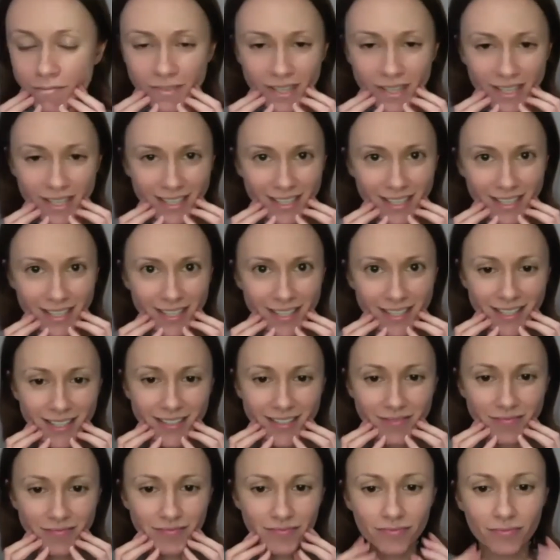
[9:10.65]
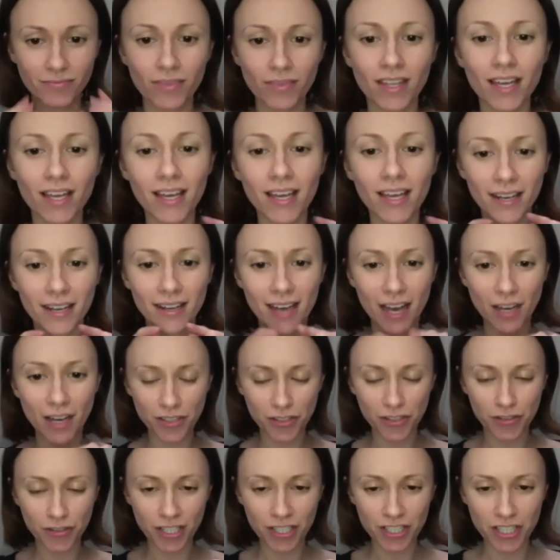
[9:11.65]
in. Now
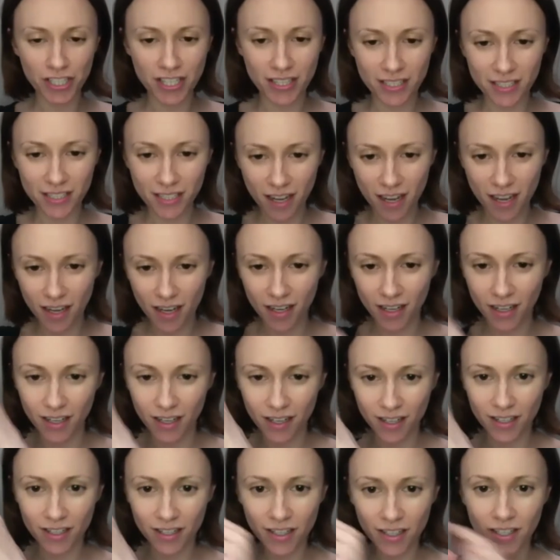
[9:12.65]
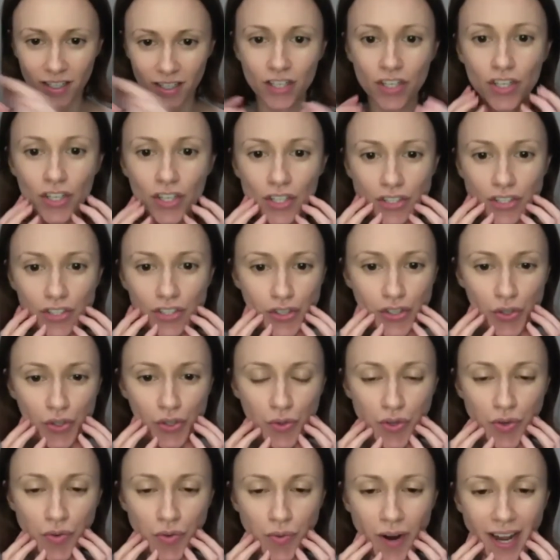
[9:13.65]
stretching the tongue to
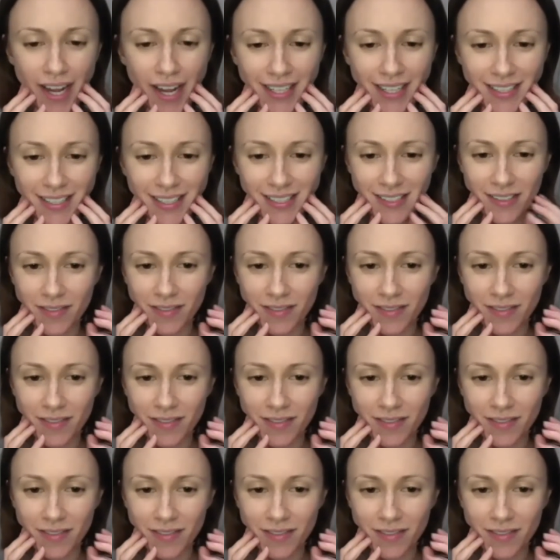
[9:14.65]
the right.